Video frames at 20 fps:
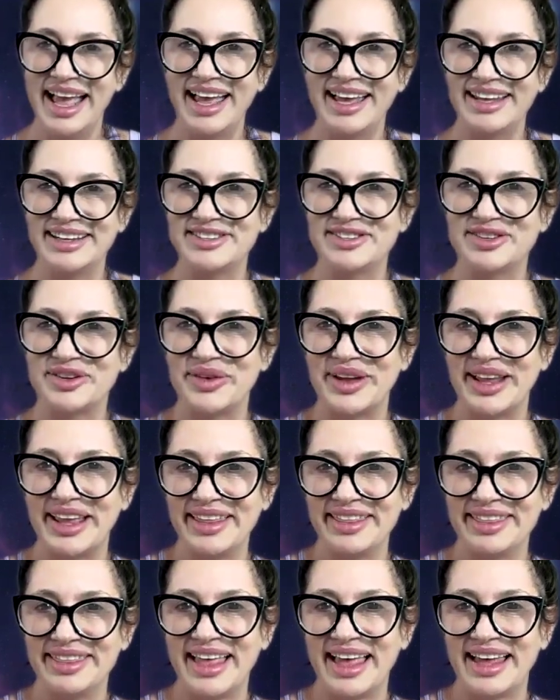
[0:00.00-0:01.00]
And so
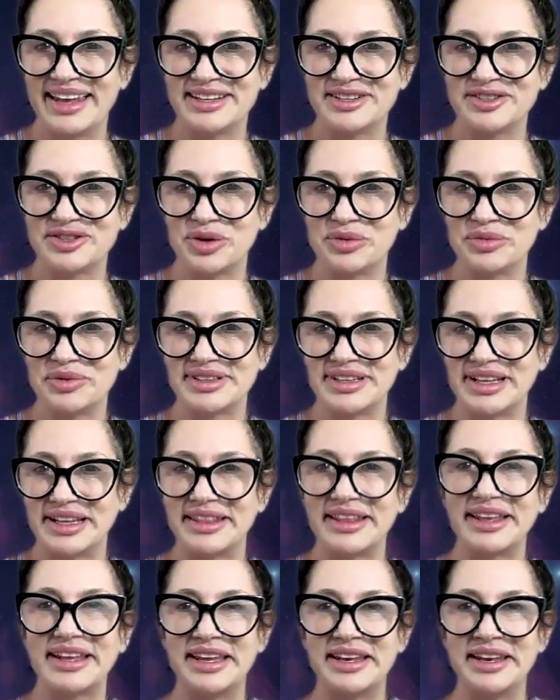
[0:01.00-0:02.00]
in that, it's almost
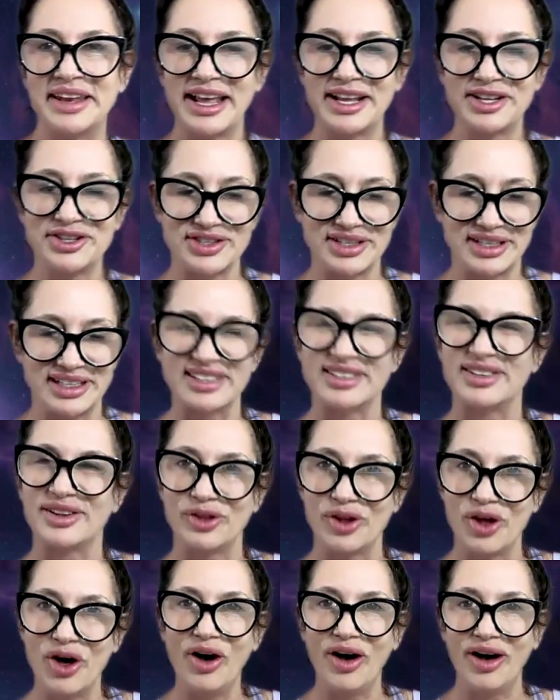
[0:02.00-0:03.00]
like the connection is
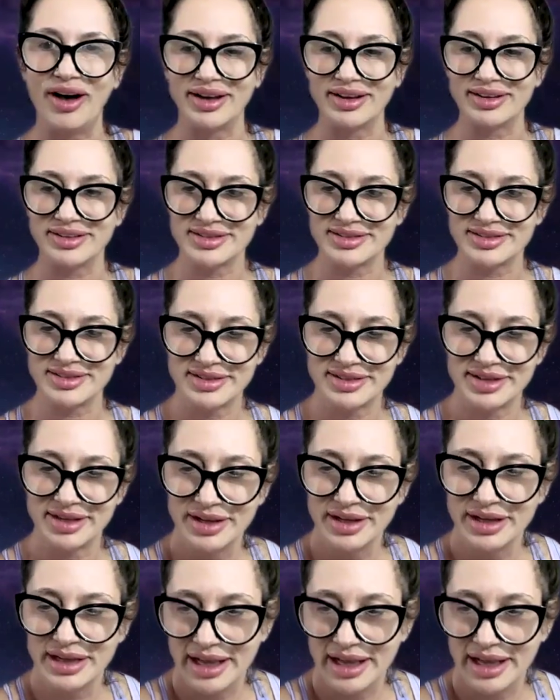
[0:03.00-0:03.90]
lost.